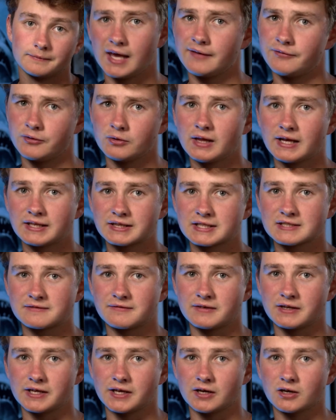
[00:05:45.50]
If you like this
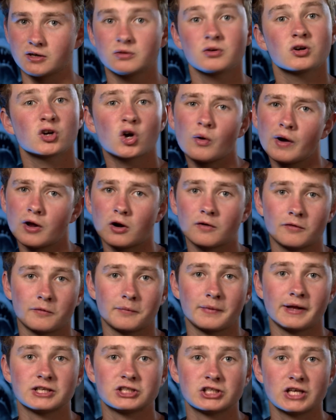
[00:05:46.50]
video, go head over to
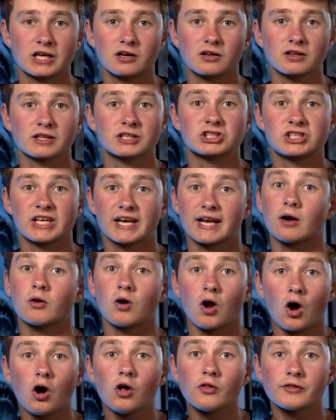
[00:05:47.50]
my channel and check
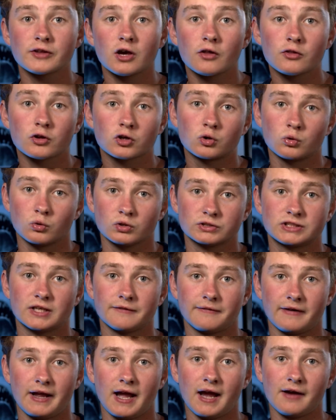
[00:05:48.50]
out all the other cool
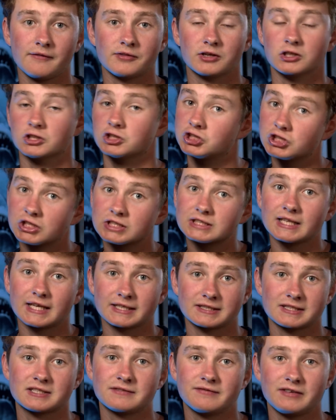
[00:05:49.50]
stuff I have there just
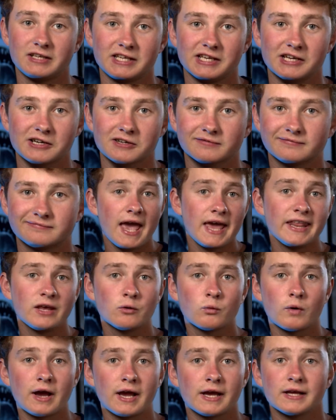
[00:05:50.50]
like this video.
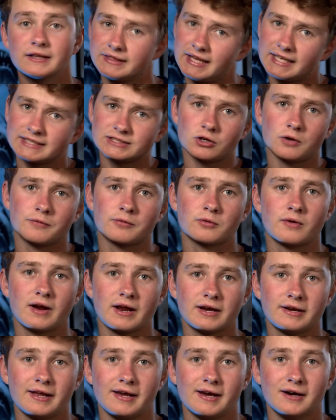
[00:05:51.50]
Anyway, that's all for
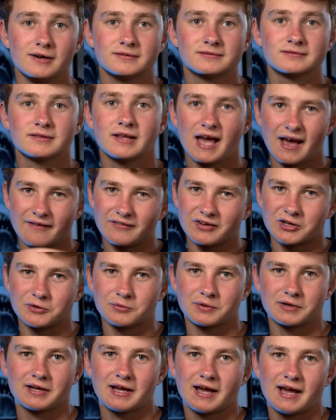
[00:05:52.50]
right now. Have a good
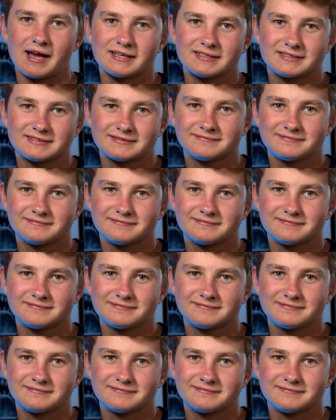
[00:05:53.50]
one, guys.